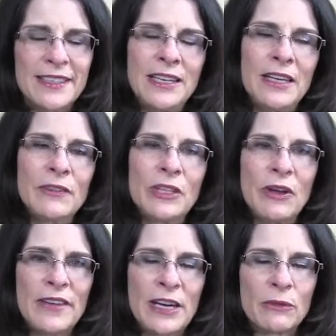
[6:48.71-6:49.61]
and even though
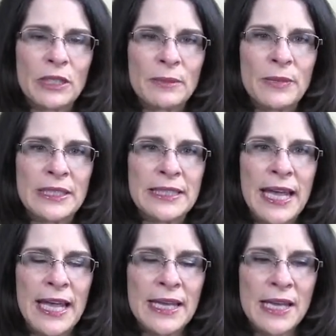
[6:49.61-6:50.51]
I've had a really big
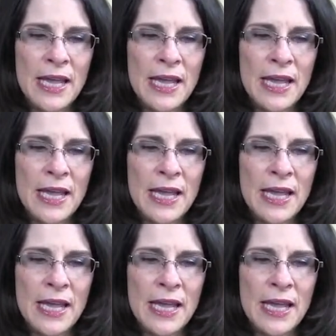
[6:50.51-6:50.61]
day.